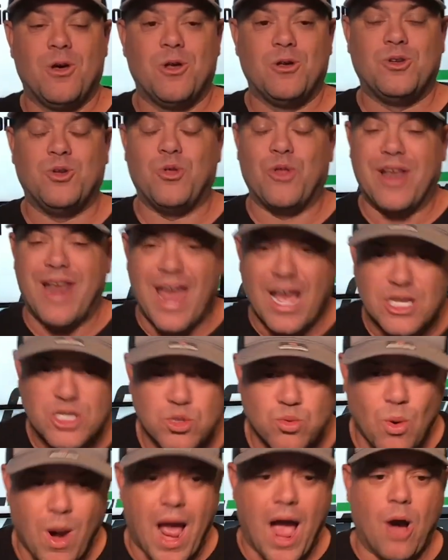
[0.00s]
to the next
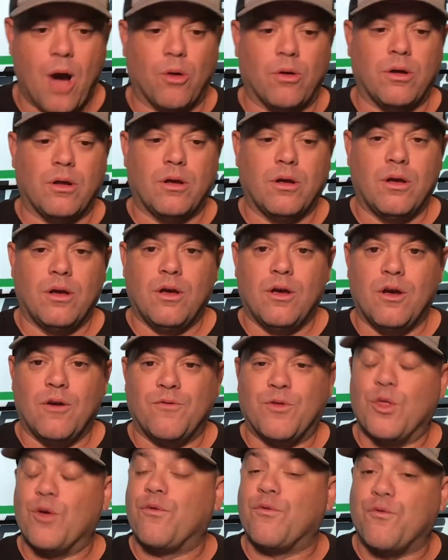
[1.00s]
round
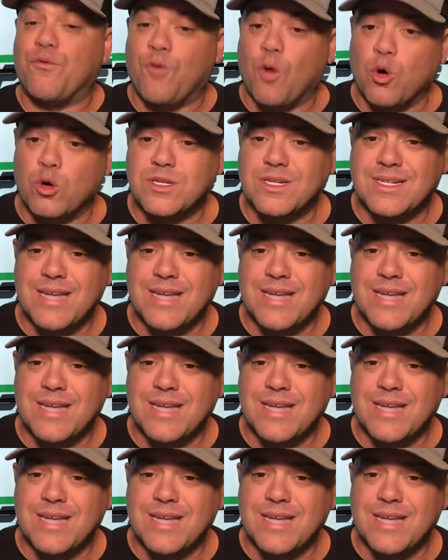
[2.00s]
for the first